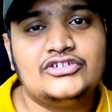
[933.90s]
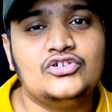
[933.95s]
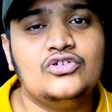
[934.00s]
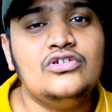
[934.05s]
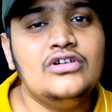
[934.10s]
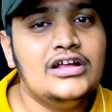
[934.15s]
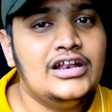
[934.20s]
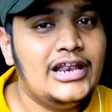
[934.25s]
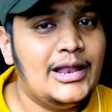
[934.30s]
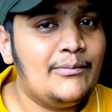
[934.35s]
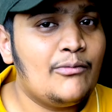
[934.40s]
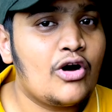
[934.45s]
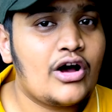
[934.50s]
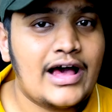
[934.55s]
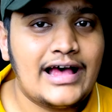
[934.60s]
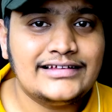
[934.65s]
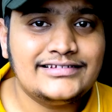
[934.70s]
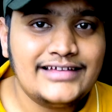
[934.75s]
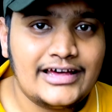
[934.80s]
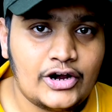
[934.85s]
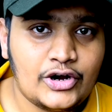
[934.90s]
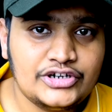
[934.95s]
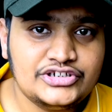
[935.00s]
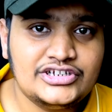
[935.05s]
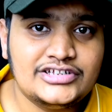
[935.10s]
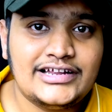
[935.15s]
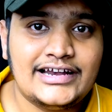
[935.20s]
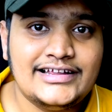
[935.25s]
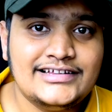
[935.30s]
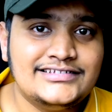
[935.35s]
so lombok has the
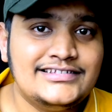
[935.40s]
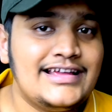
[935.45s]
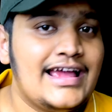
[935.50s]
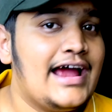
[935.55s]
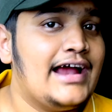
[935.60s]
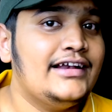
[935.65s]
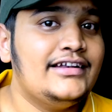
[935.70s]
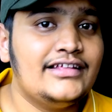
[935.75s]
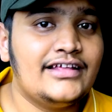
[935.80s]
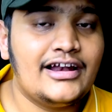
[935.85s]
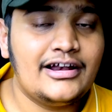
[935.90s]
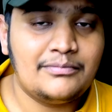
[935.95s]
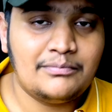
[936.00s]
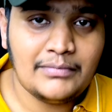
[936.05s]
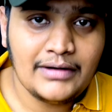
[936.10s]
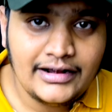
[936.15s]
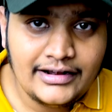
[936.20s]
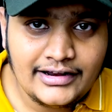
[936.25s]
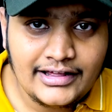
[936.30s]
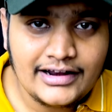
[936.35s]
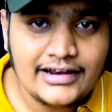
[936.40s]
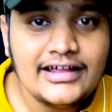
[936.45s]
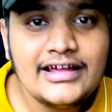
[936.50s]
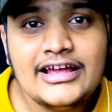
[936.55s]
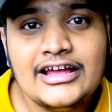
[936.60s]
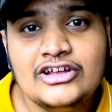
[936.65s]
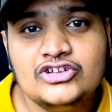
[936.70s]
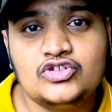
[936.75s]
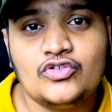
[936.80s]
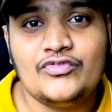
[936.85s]
annotation that is the address builder
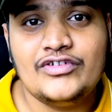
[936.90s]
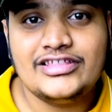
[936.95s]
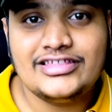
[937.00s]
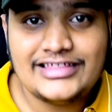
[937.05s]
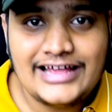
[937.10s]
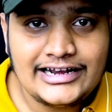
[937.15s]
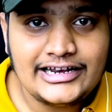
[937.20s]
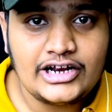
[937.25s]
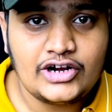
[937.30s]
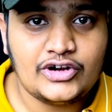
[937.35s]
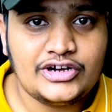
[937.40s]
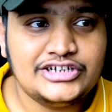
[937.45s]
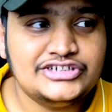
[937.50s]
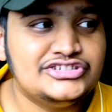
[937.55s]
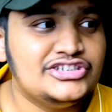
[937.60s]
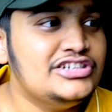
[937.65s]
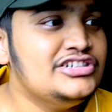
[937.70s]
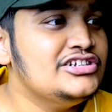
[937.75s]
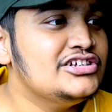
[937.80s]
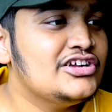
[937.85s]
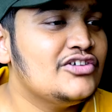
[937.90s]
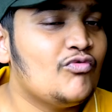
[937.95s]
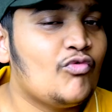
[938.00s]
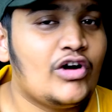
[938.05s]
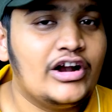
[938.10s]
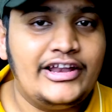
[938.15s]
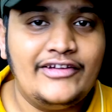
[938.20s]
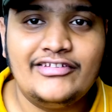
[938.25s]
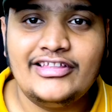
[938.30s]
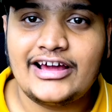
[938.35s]
so with that annotation
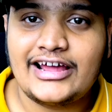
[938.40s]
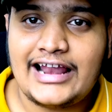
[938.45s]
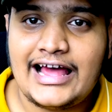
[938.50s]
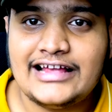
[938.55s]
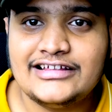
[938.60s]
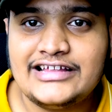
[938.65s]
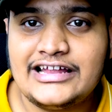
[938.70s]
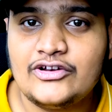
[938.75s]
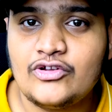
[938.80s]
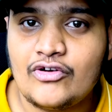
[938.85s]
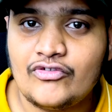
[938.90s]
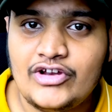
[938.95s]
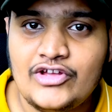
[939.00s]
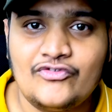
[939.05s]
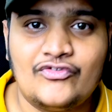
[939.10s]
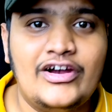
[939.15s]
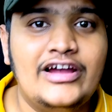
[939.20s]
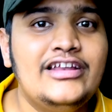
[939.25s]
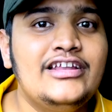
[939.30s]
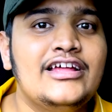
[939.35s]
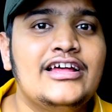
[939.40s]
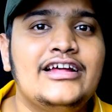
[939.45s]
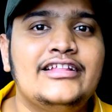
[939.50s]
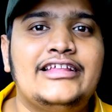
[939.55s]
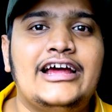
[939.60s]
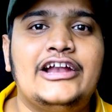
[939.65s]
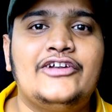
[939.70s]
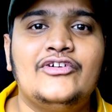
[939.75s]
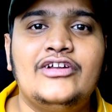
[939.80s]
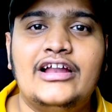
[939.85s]
whatever the class that you have defined
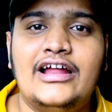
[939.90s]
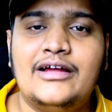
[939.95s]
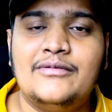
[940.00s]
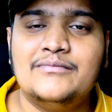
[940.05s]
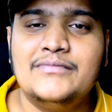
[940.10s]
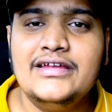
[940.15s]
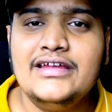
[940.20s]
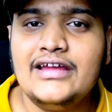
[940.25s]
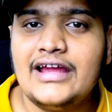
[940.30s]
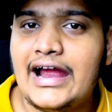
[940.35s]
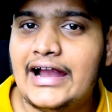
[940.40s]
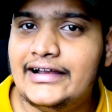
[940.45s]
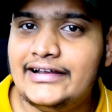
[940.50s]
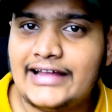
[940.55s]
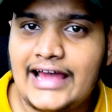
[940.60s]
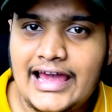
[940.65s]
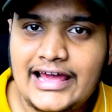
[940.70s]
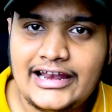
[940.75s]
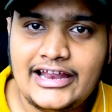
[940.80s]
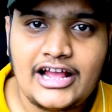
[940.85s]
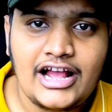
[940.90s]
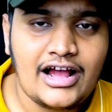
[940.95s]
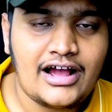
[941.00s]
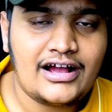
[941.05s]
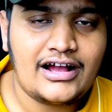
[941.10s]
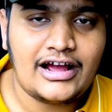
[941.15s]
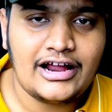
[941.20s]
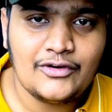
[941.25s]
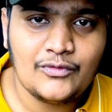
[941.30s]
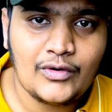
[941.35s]
that will be entirely
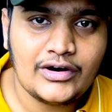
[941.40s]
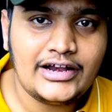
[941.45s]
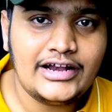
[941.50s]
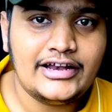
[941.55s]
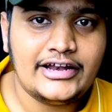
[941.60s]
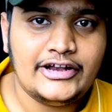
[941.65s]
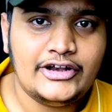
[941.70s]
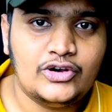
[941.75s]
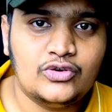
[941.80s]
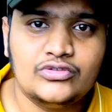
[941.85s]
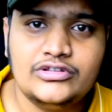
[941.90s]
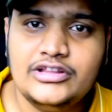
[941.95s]
converted into